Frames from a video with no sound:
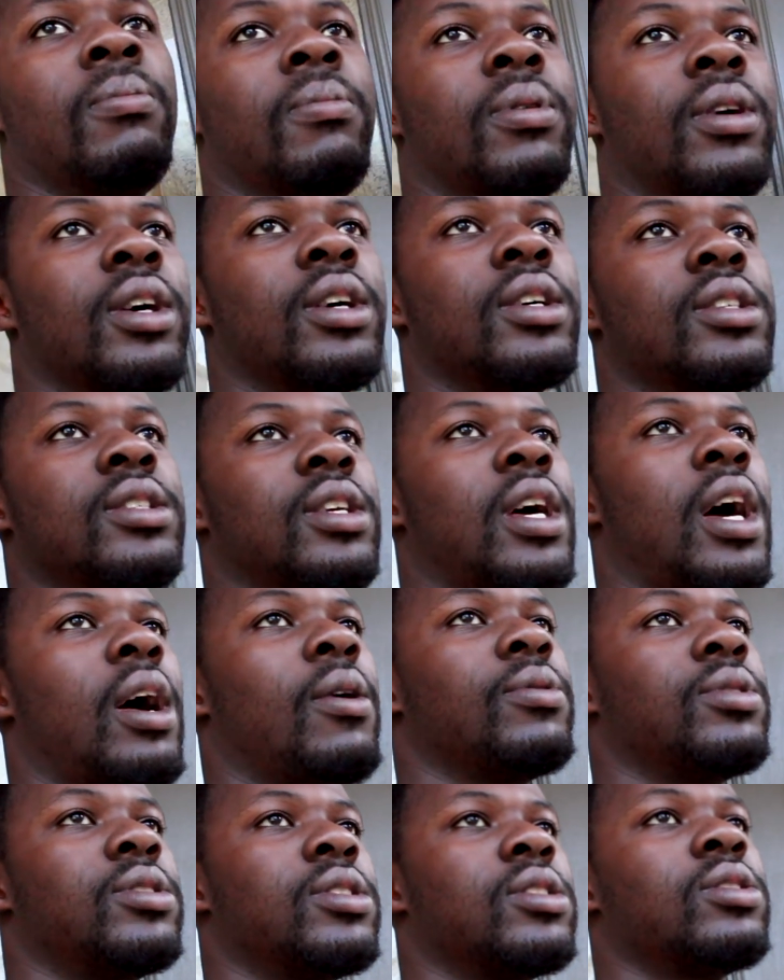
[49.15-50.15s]
Because
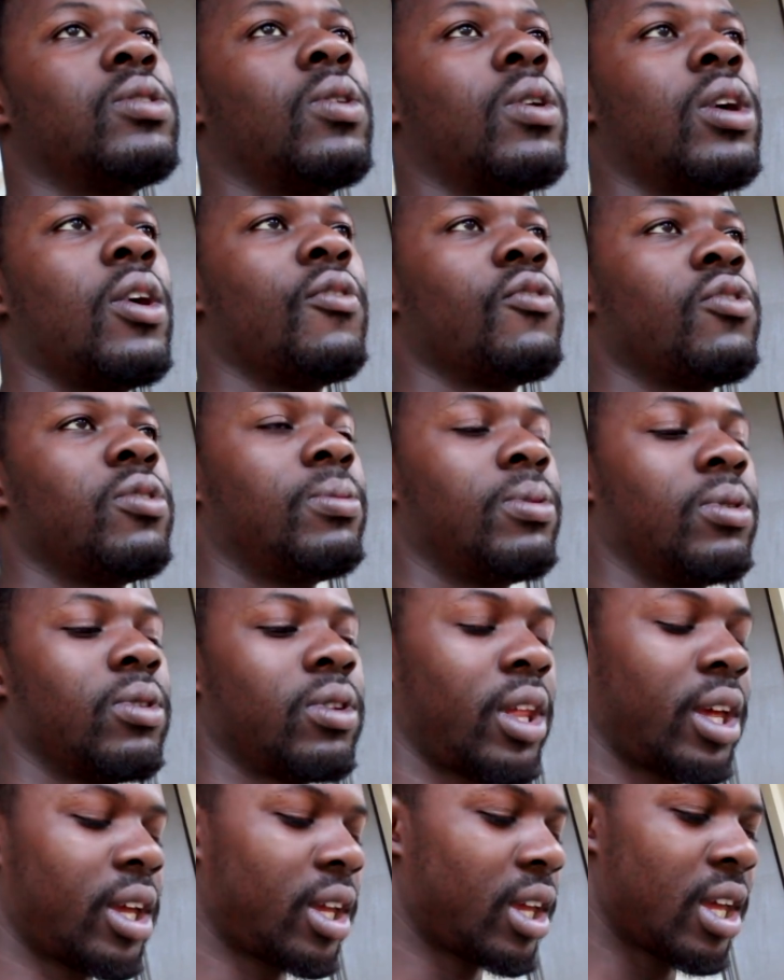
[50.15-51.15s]
I was just so
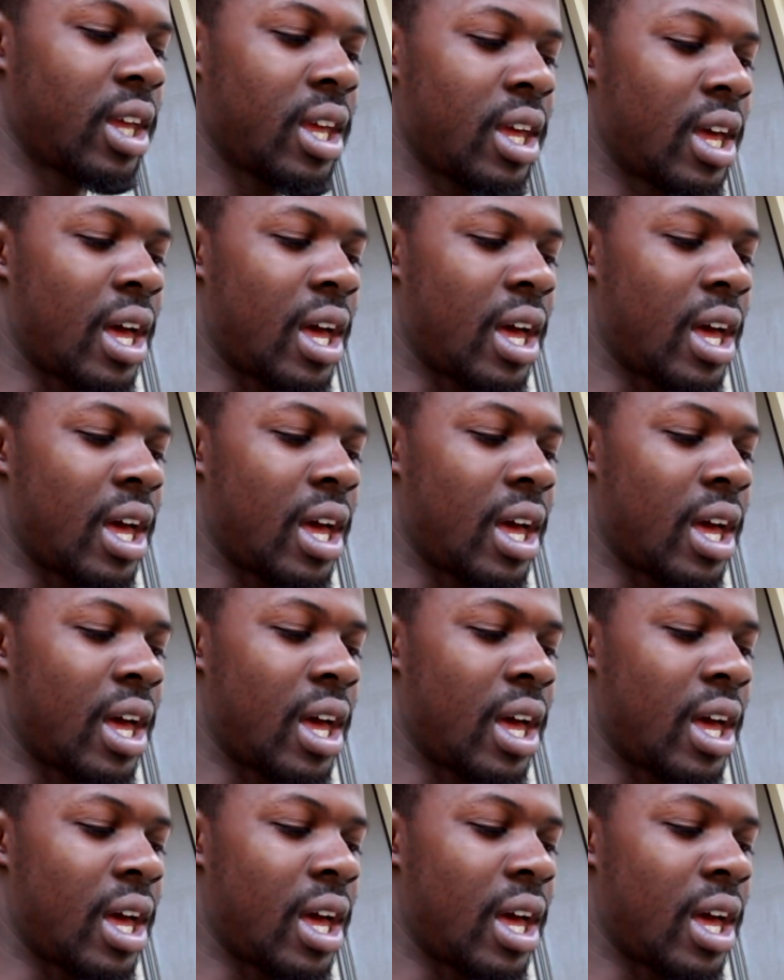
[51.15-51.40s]
comfortable. Like,